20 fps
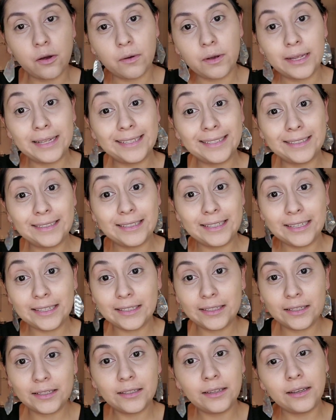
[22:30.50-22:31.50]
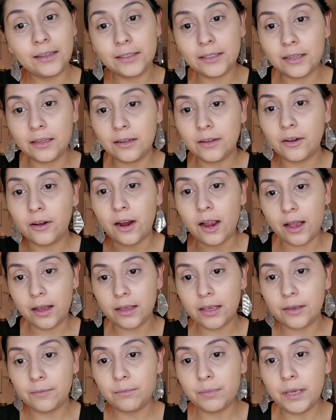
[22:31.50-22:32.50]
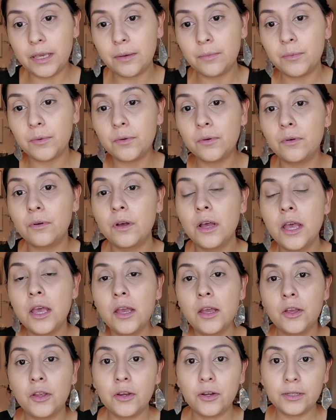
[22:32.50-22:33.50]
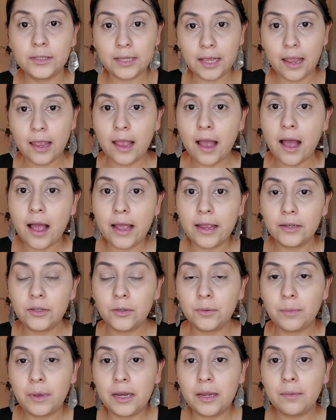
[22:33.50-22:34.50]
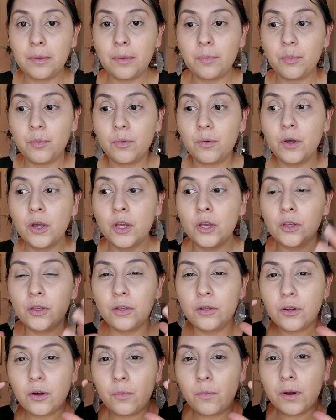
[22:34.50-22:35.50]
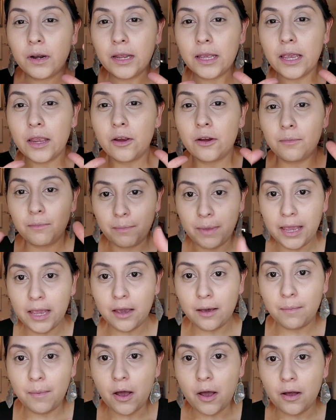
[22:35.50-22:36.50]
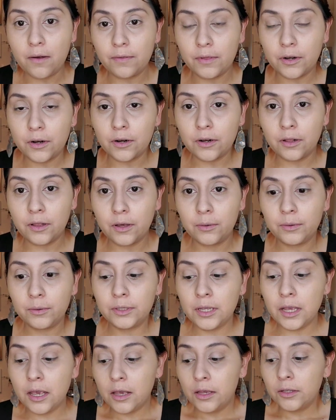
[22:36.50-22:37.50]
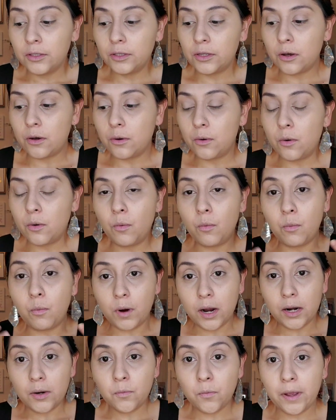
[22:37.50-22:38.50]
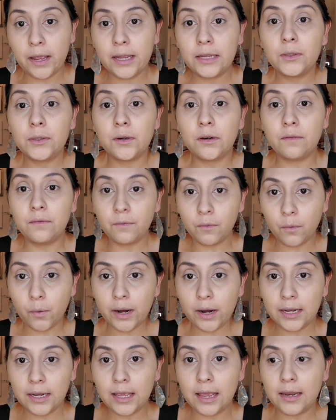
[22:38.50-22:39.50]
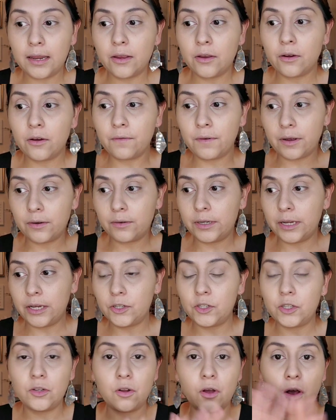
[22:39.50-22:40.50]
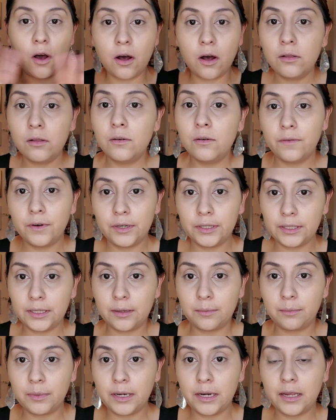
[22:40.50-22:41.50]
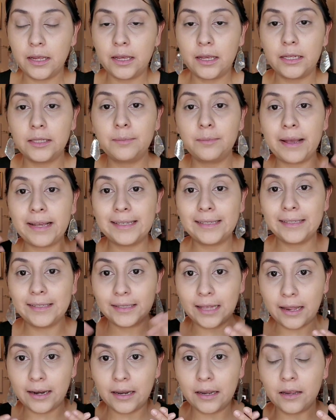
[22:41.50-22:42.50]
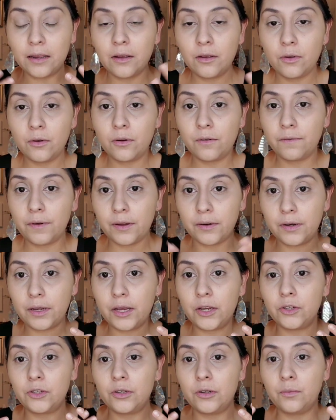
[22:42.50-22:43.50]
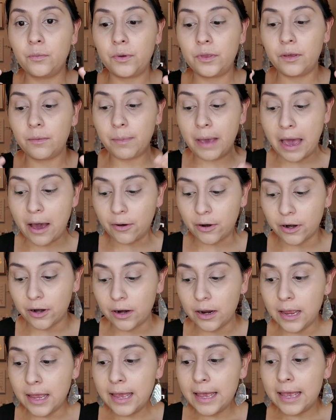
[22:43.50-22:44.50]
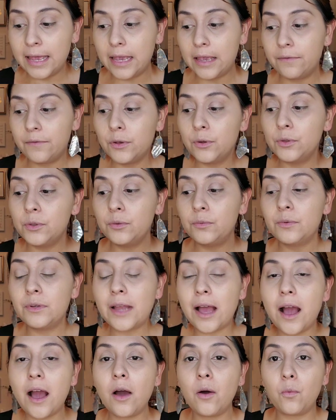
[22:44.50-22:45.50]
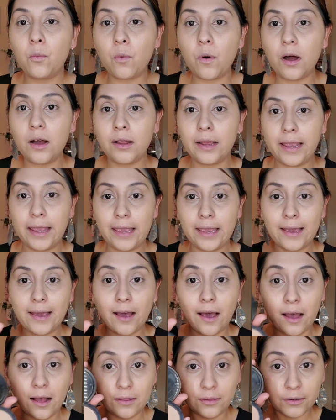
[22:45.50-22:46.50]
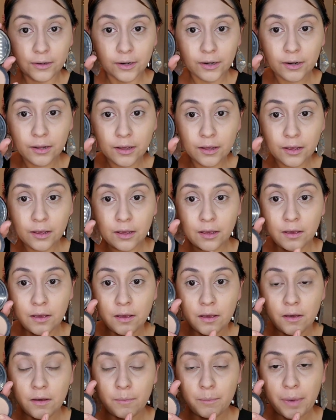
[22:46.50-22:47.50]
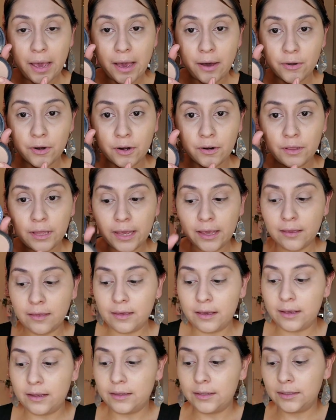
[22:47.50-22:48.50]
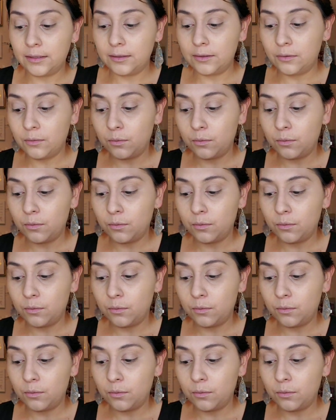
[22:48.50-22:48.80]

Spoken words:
because 'tis the season, you're hugging people, you're saying hi to many people. You don't want to get your makeup on their clothes. So one way to avoid getting your foundation all over somebody is by setting your foundation with a powder. If you do not want a colored powder like this,